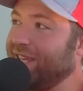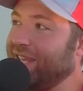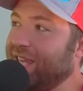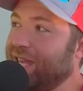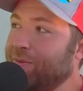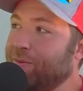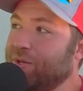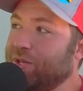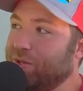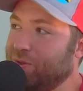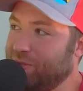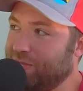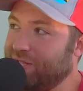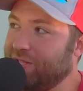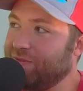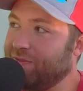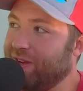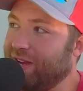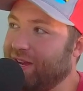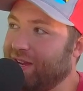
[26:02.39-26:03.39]
He would use his
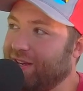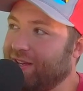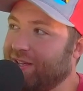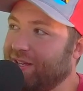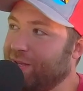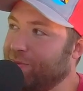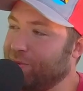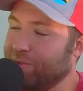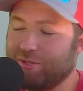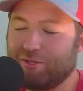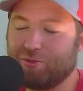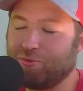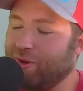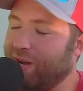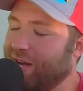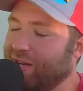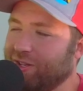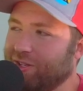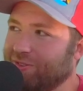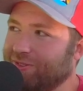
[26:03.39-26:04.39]
van and he would just
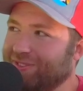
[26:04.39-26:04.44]
drag you.